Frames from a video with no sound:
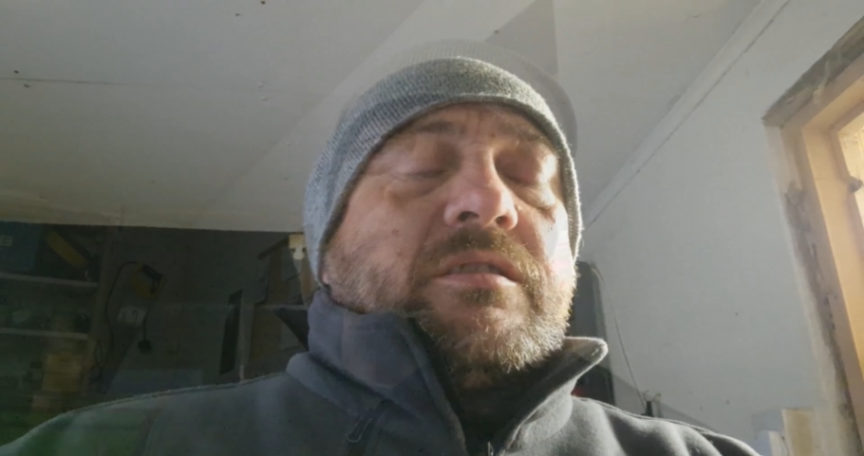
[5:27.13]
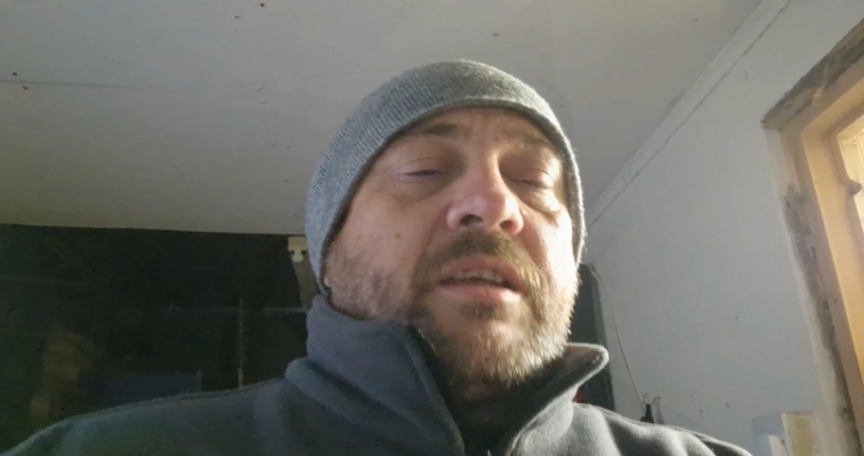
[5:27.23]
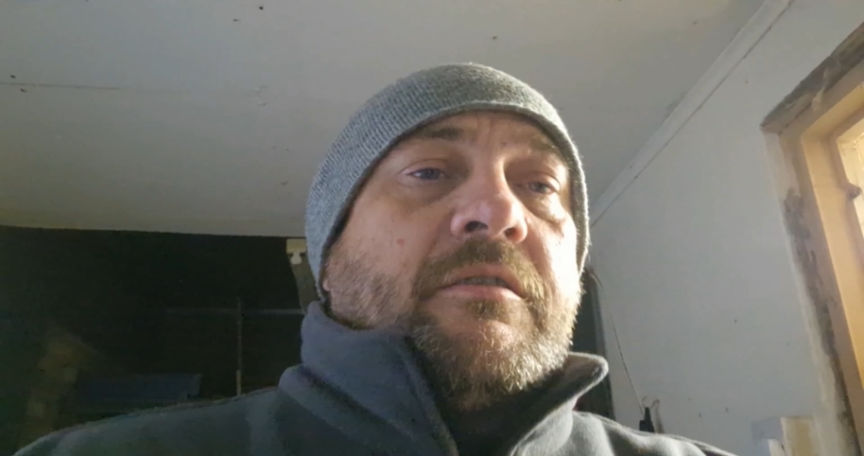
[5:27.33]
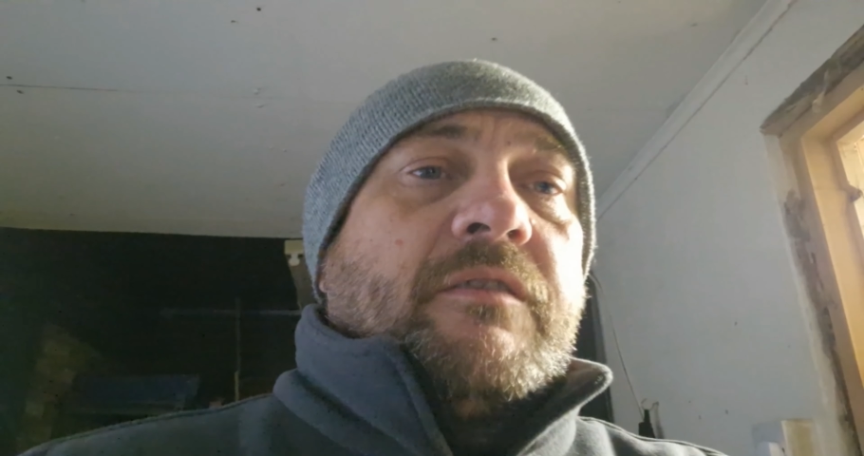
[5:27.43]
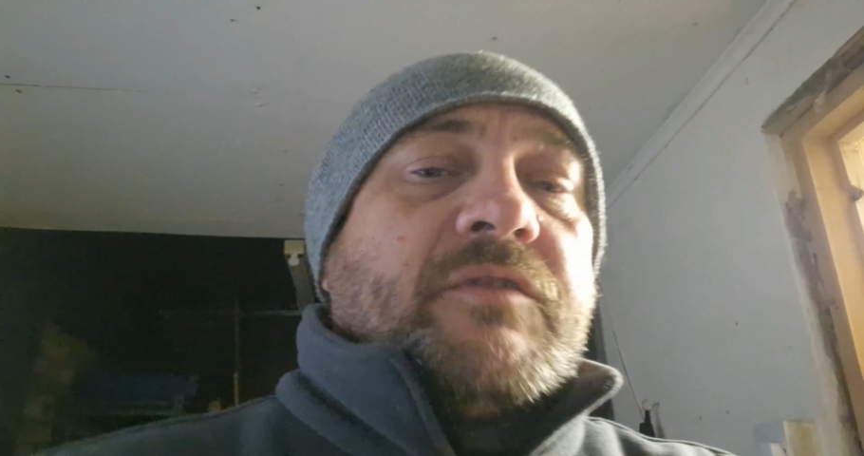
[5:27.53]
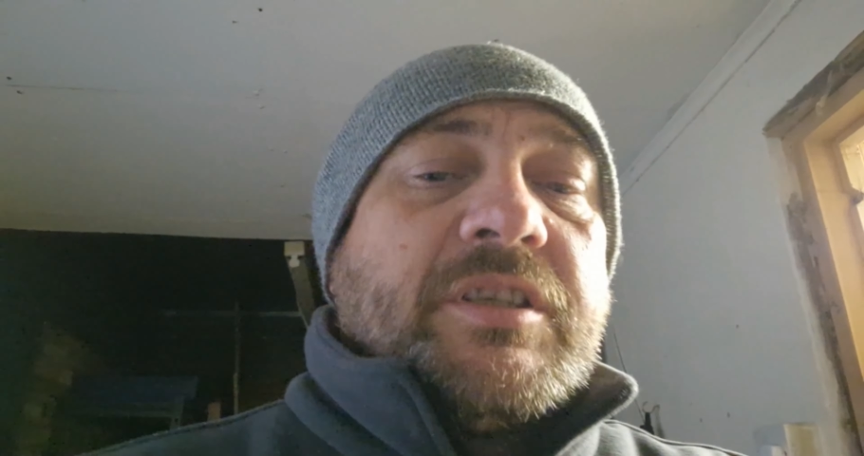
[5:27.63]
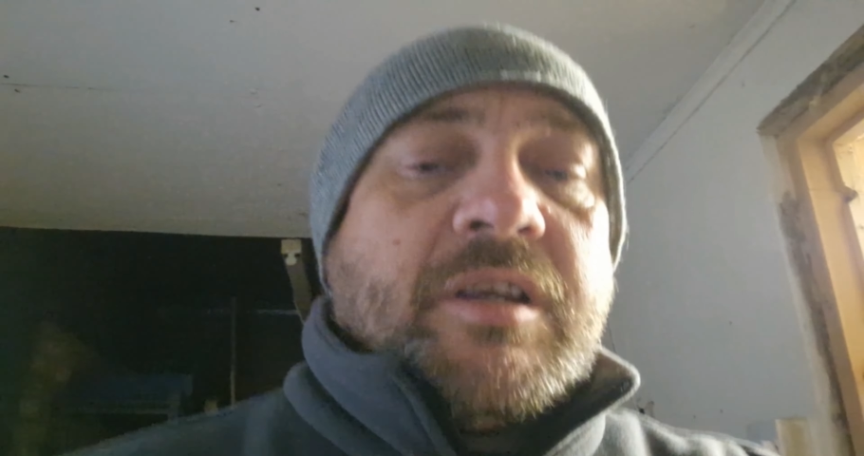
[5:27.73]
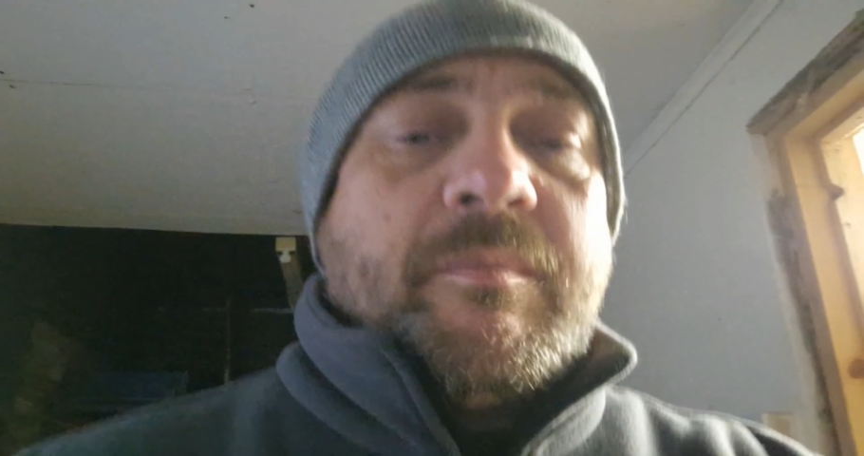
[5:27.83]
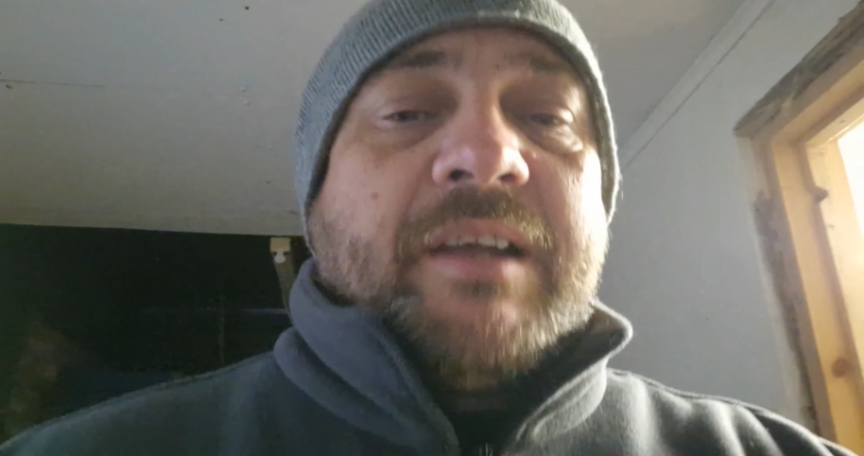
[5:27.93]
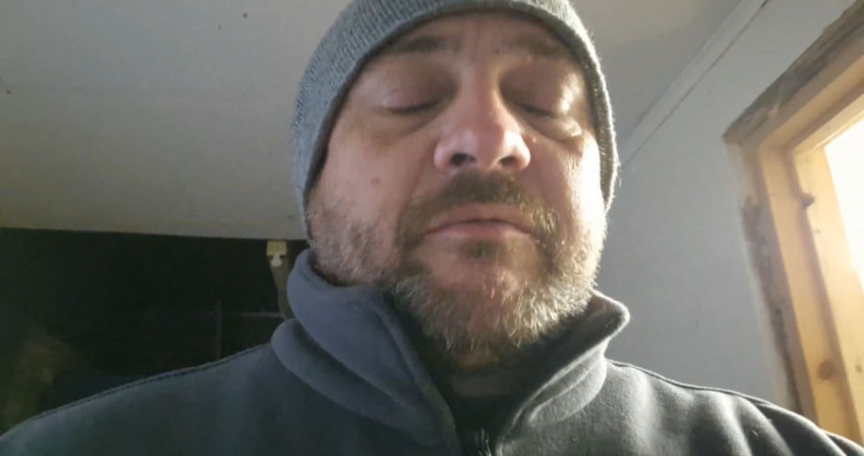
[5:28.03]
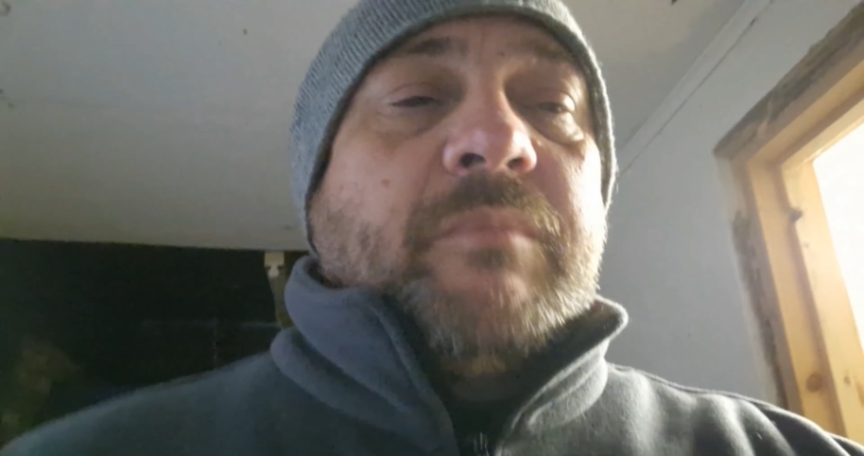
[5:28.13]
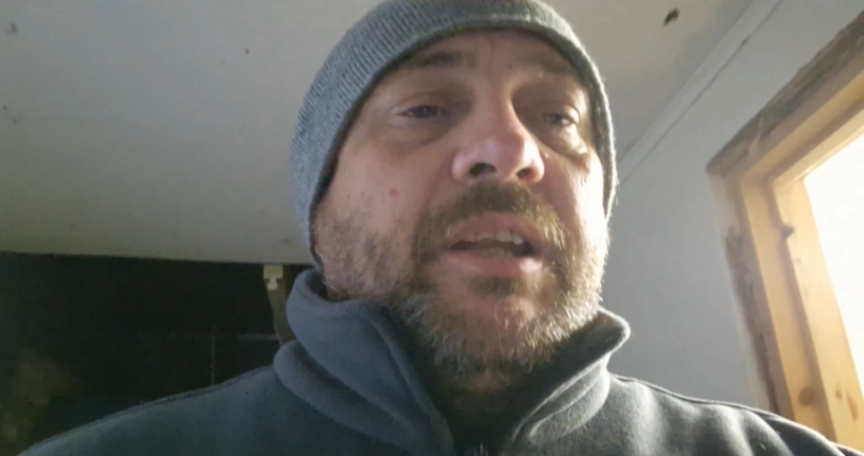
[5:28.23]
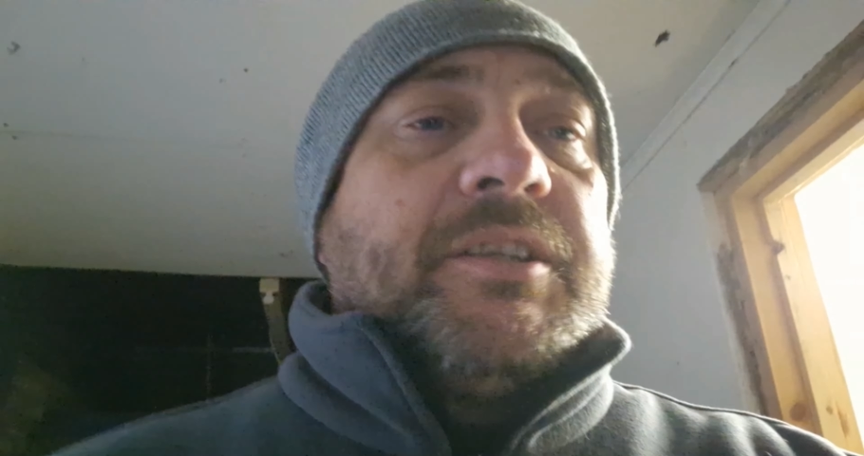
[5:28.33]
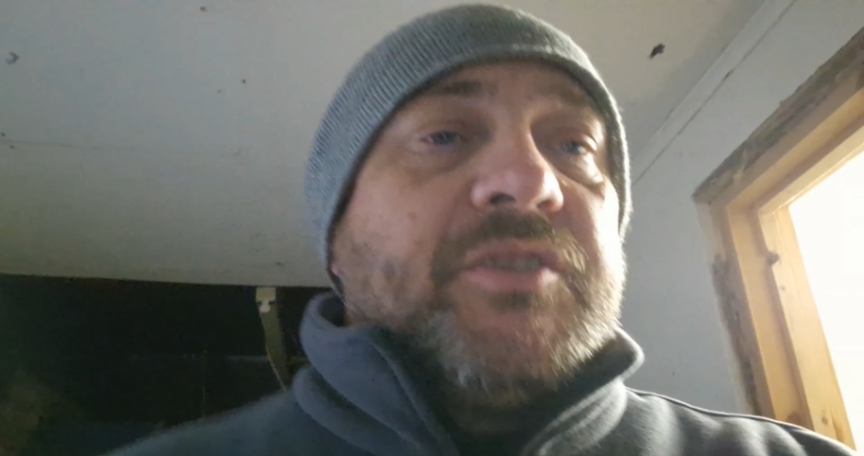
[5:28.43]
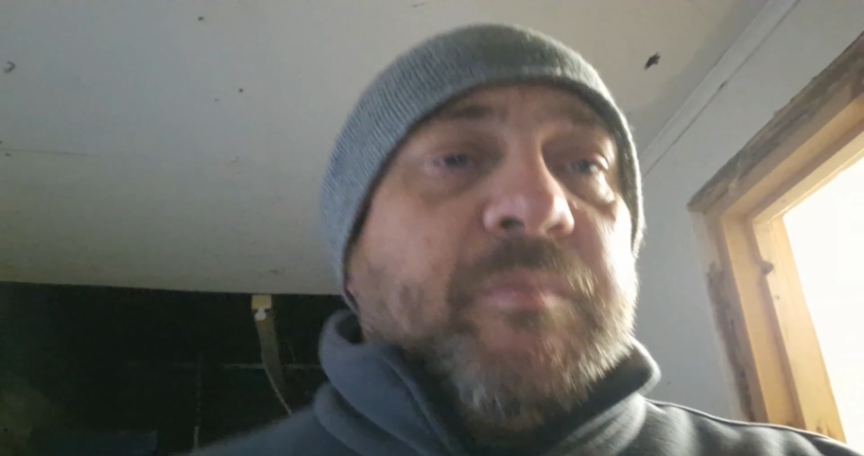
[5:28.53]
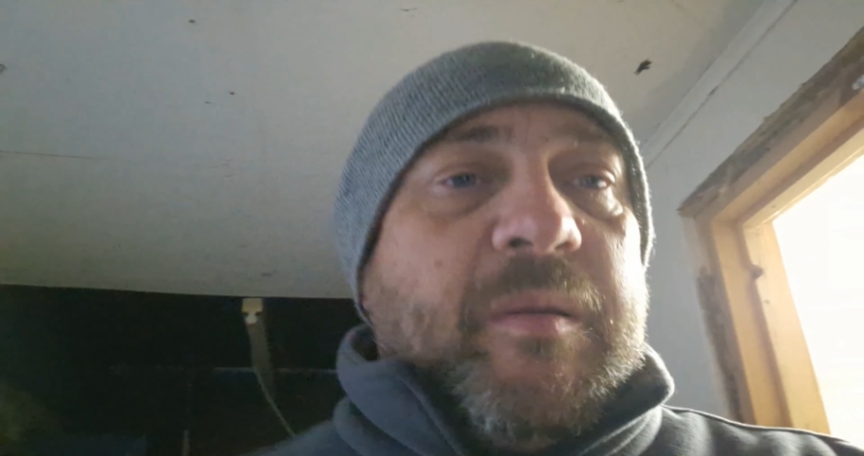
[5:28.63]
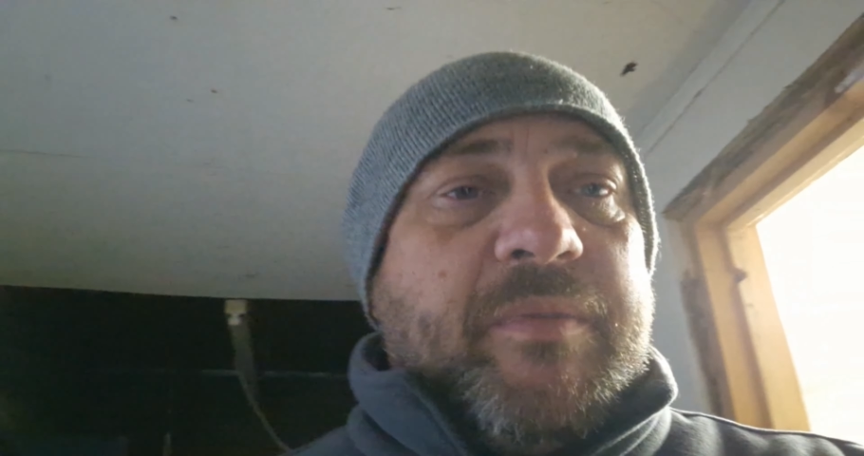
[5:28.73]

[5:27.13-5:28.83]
So I've just come back from lunch,